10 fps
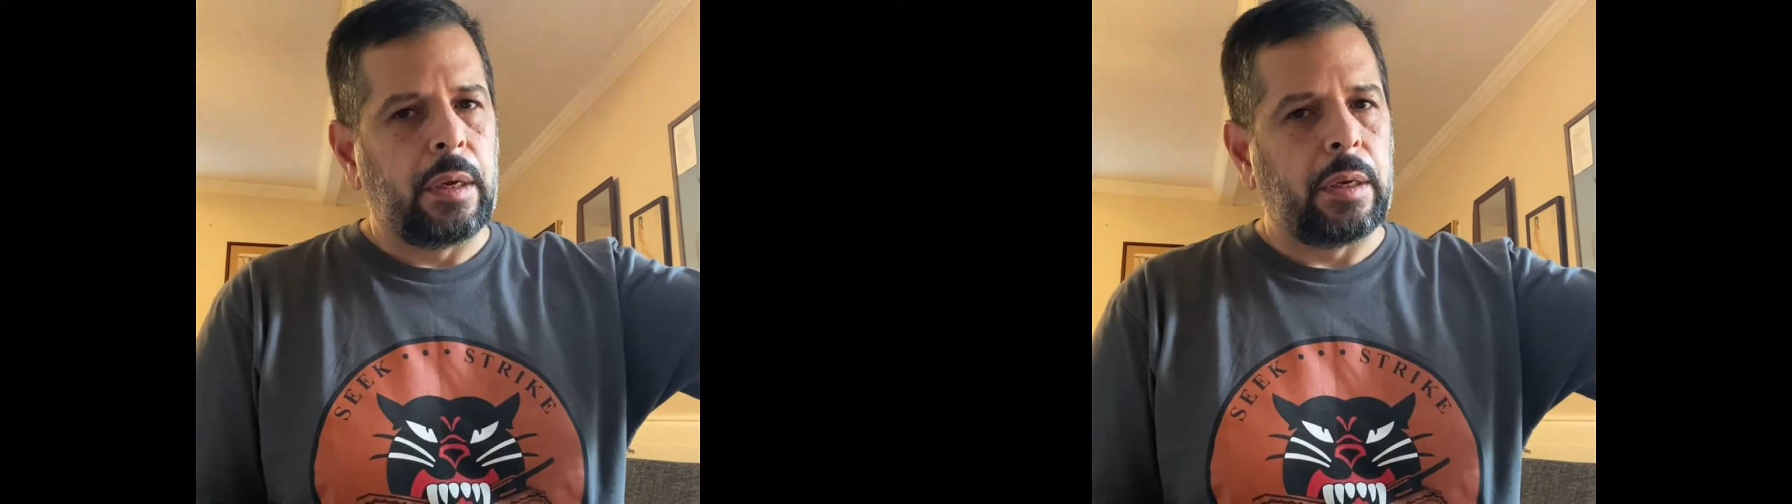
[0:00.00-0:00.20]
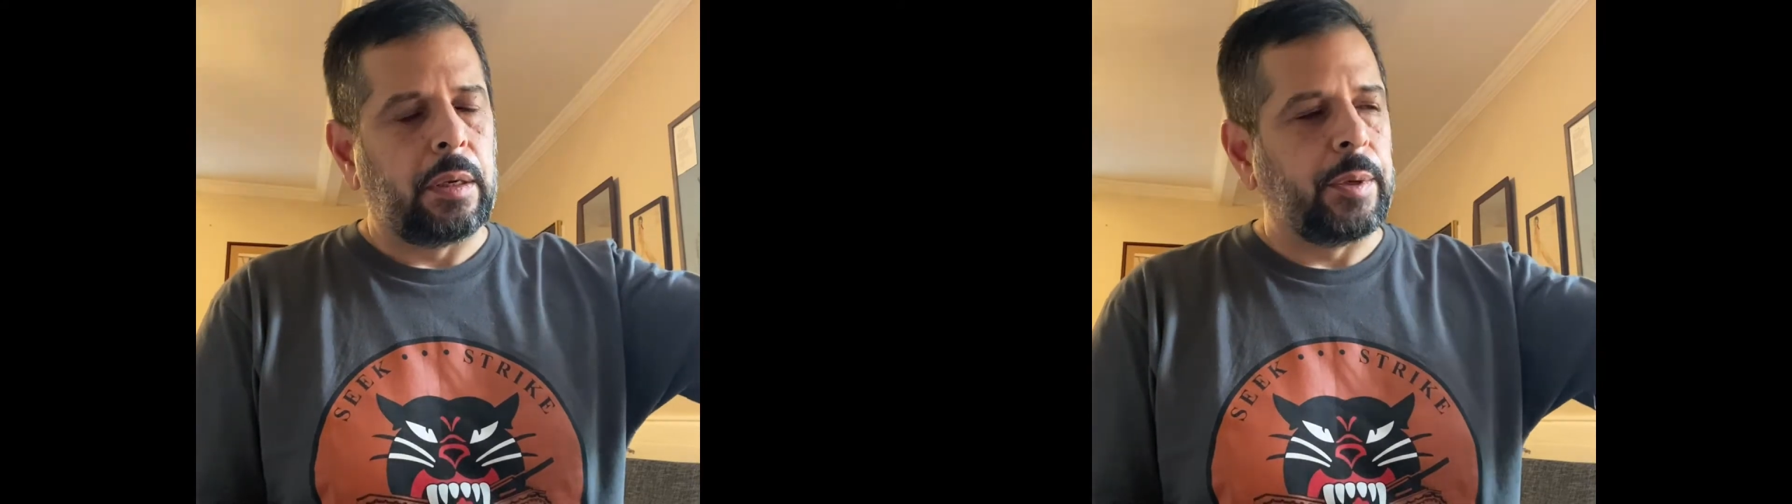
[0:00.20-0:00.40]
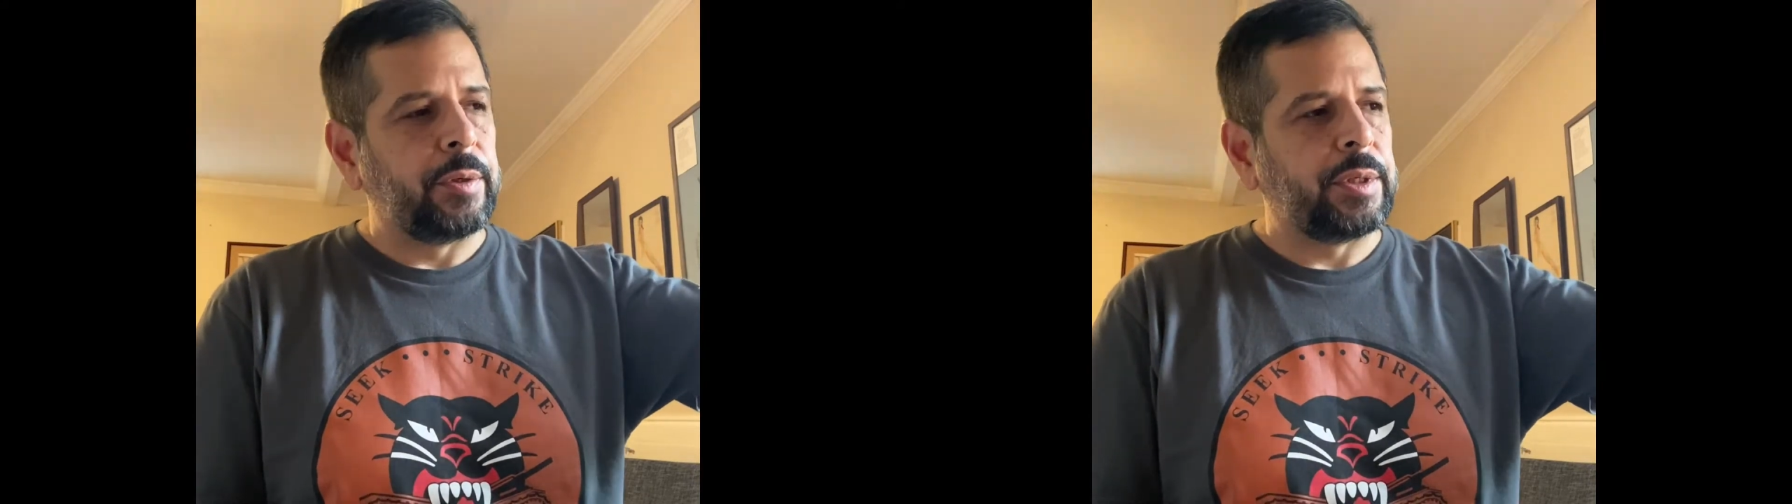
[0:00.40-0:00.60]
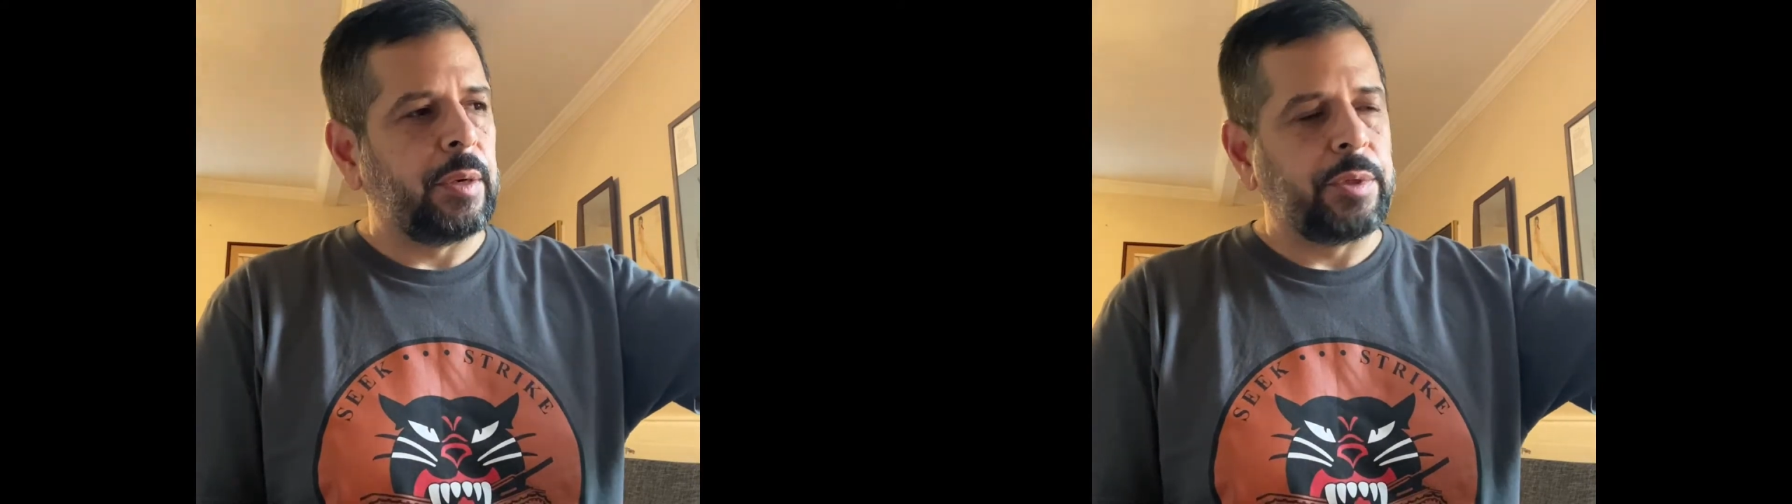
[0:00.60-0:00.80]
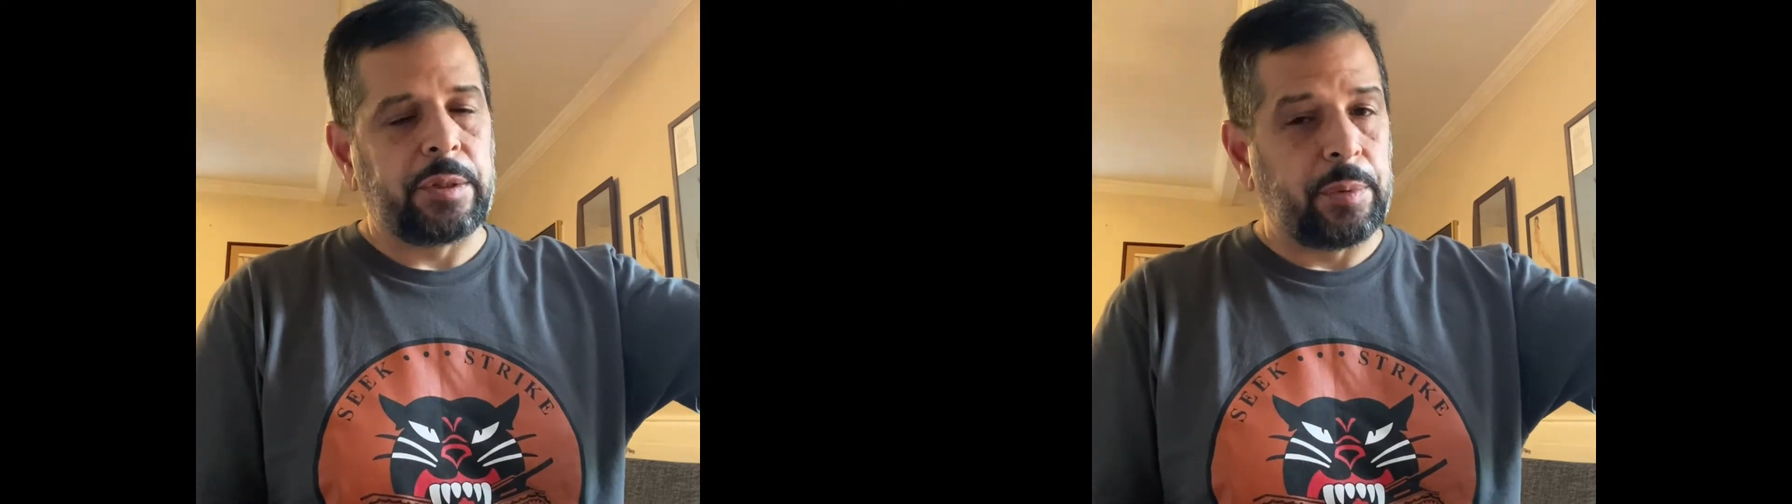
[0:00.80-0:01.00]
I understand
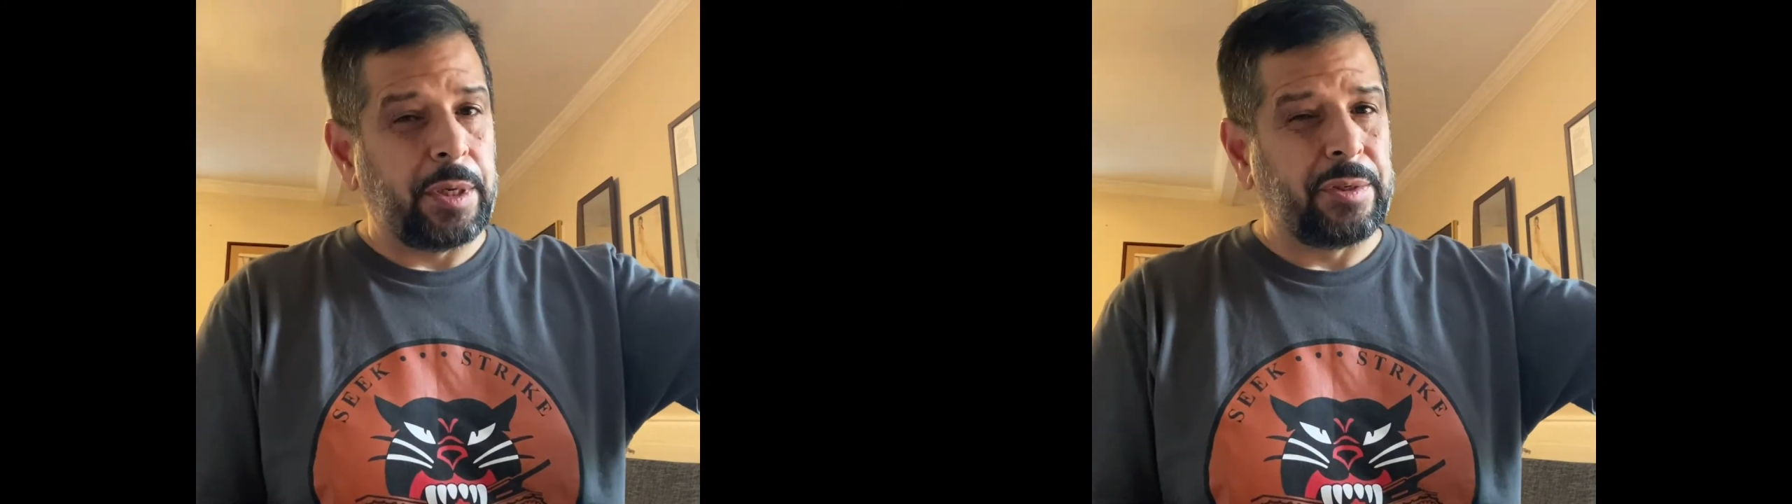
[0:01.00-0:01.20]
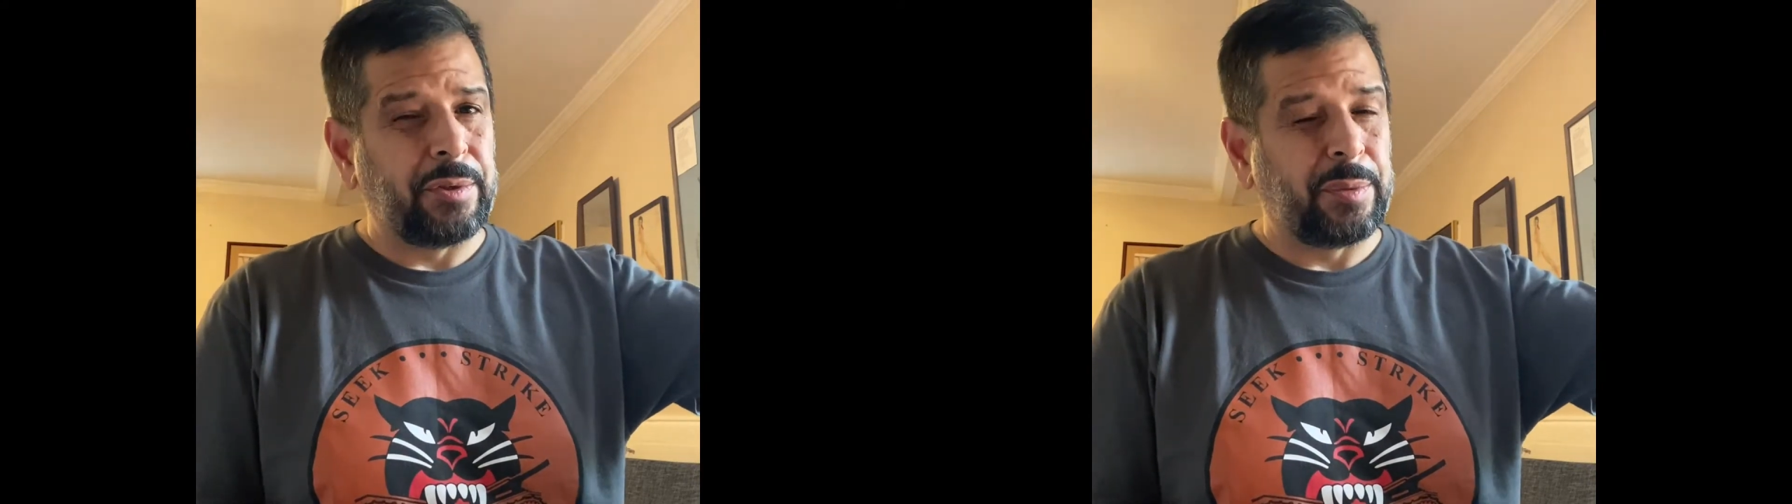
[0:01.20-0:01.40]
with these plates you're